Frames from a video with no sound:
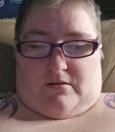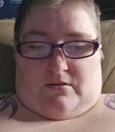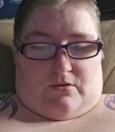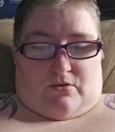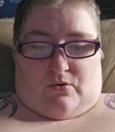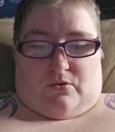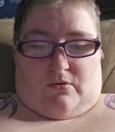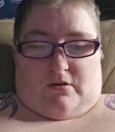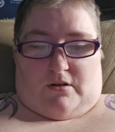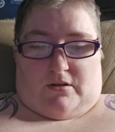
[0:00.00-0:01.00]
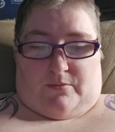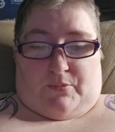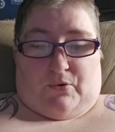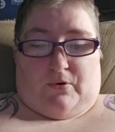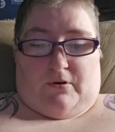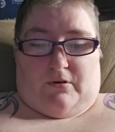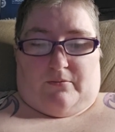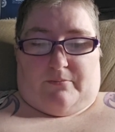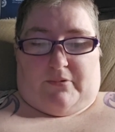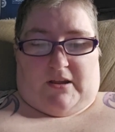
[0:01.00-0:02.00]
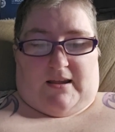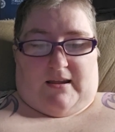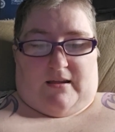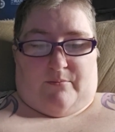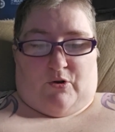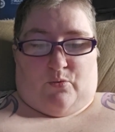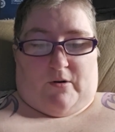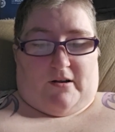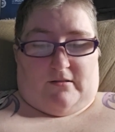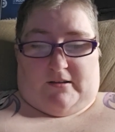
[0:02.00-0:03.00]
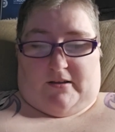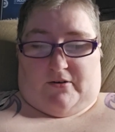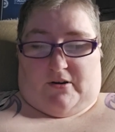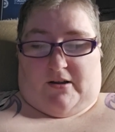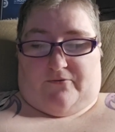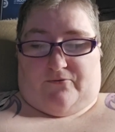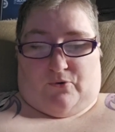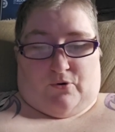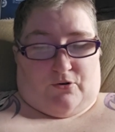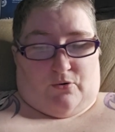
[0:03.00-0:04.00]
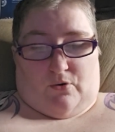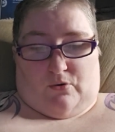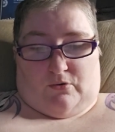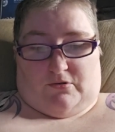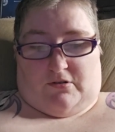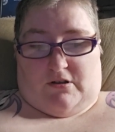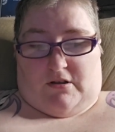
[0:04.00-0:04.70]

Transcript: Thabor became were-leader at Fort Hold.